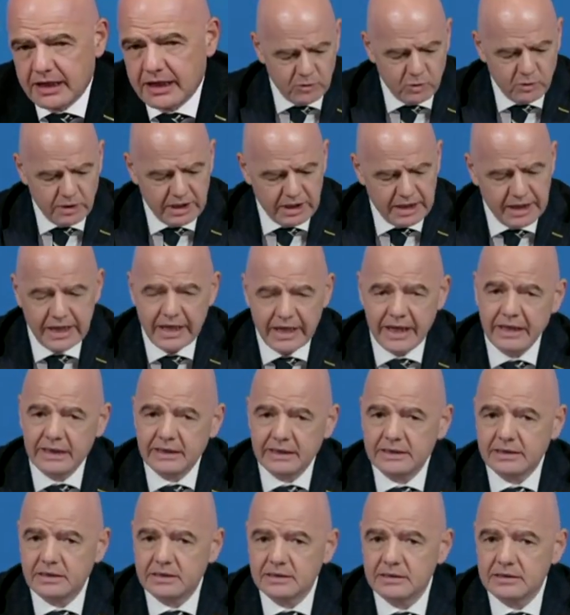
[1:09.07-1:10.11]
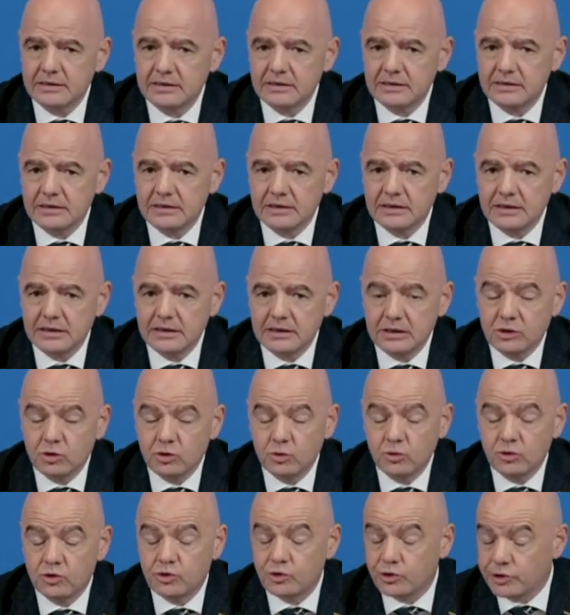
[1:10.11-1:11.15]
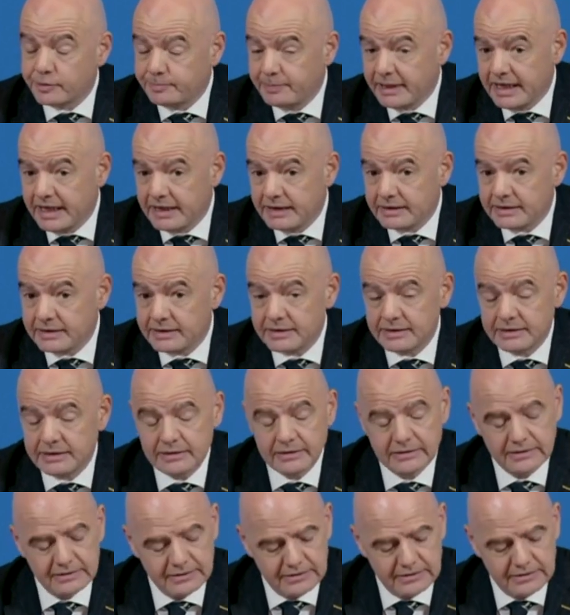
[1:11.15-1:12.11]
We had to suspend